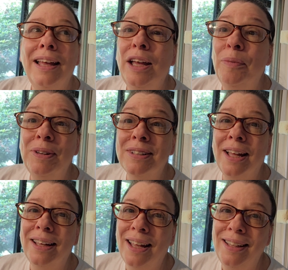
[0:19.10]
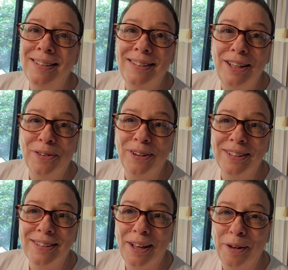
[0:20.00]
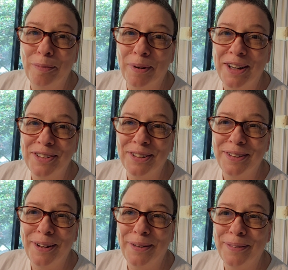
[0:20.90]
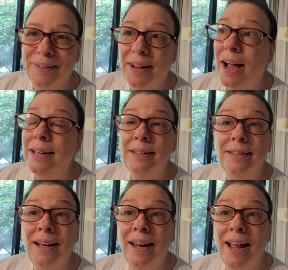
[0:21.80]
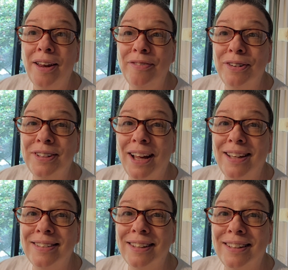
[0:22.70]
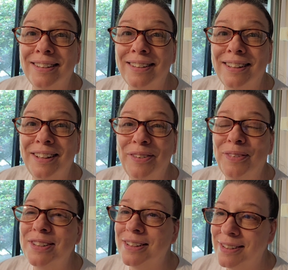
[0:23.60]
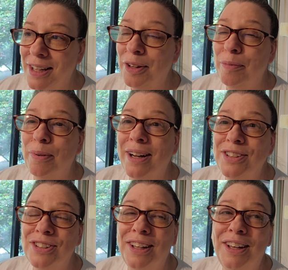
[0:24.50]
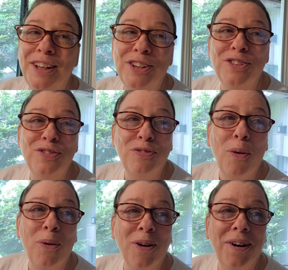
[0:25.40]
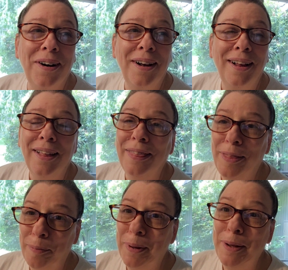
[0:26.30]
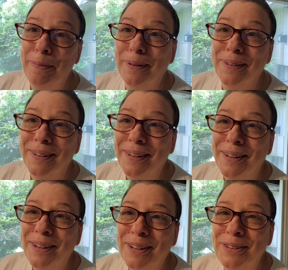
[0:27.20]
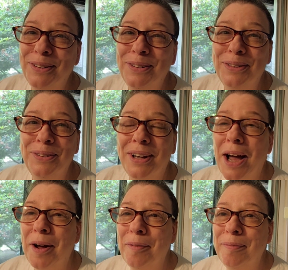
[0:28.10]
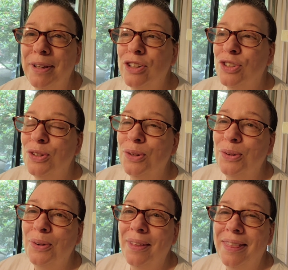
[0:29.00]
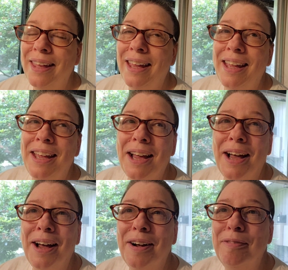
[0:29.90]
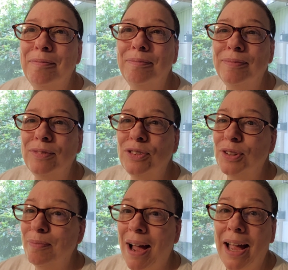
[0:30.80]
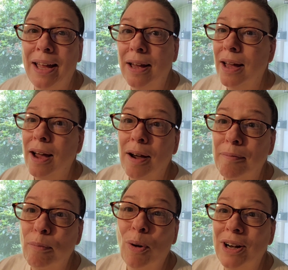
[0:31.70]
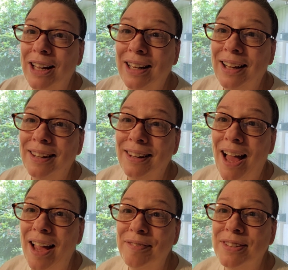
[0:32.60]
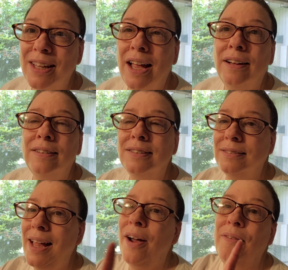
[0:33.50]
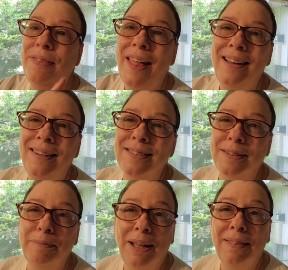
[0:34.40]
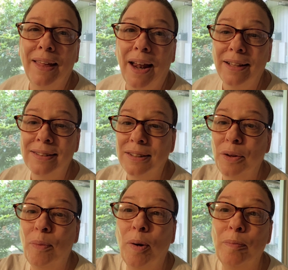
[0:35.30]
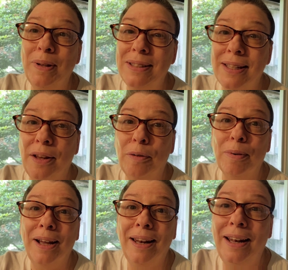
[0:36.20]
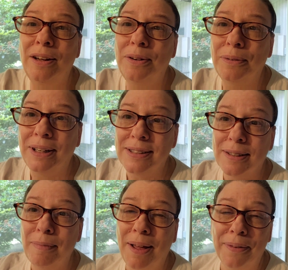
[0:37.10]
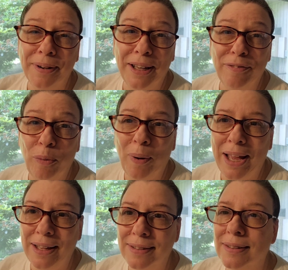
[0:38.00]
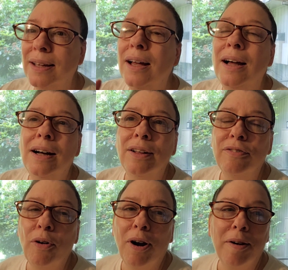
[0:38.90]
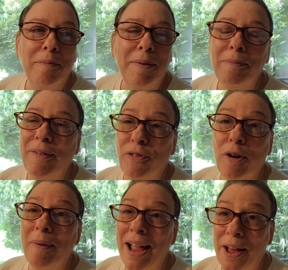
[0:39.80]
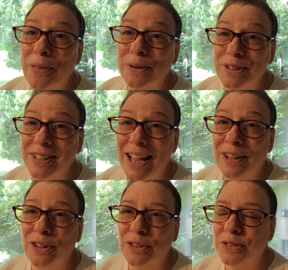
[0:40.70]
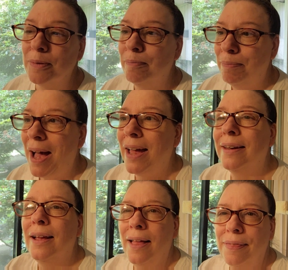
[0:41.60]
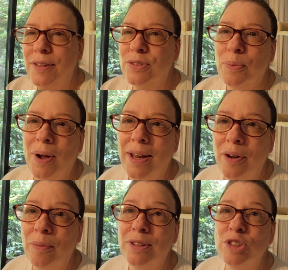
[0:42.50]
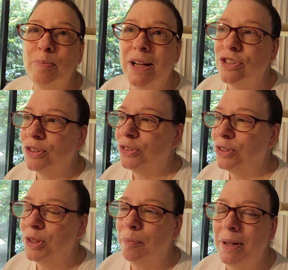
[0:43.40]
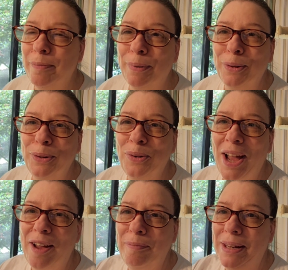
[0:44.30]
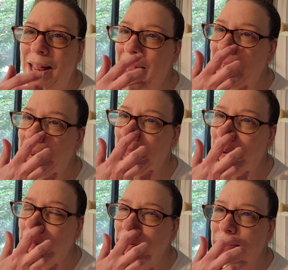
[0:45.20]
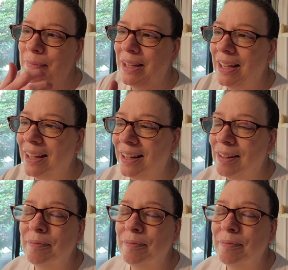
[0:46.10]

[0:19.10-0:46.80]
It was like a secret celebration, though. I did not advertise it. It was a celebration for the people who come to the um, to my morning live sales. Now, that doesn't mean that I still won't be celebrating and doing some other giveaways from for my other sales, but this one was special to the people who have been hanging out with me